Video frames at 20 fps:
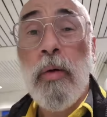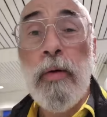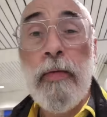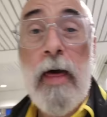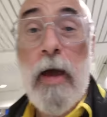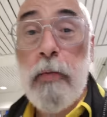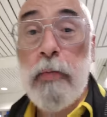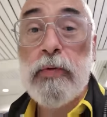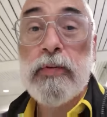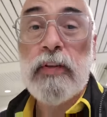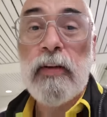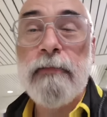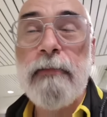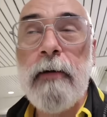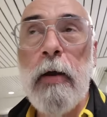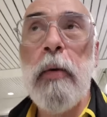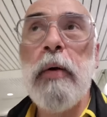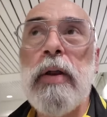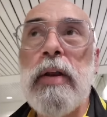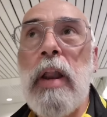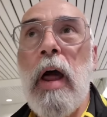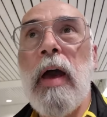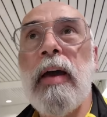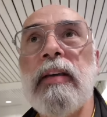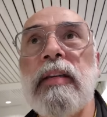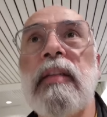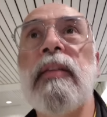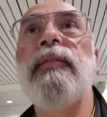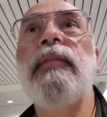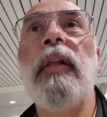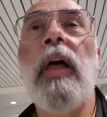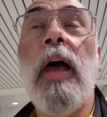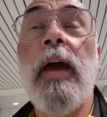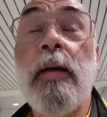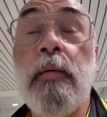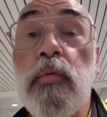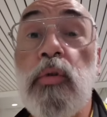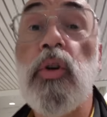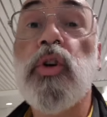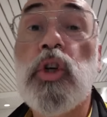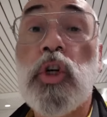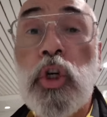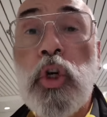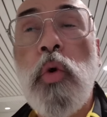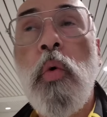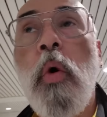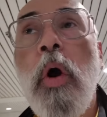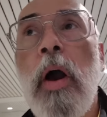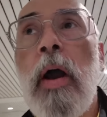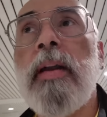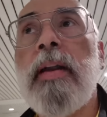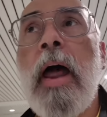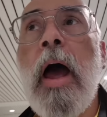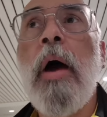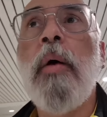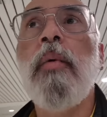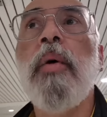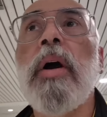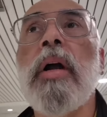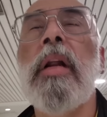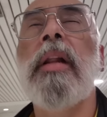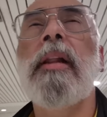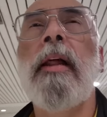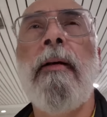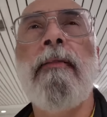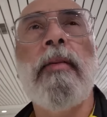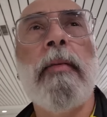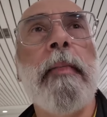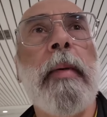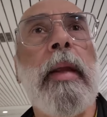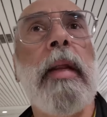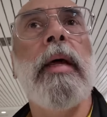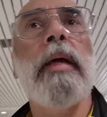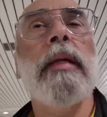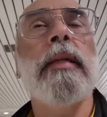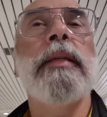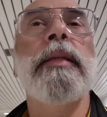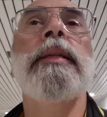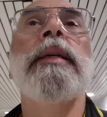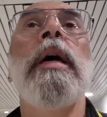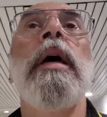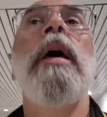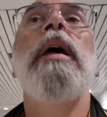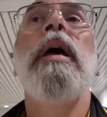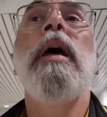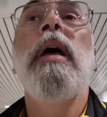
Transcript: Oh, that was a very nice flight. It was short. Now we're in 11 minutes.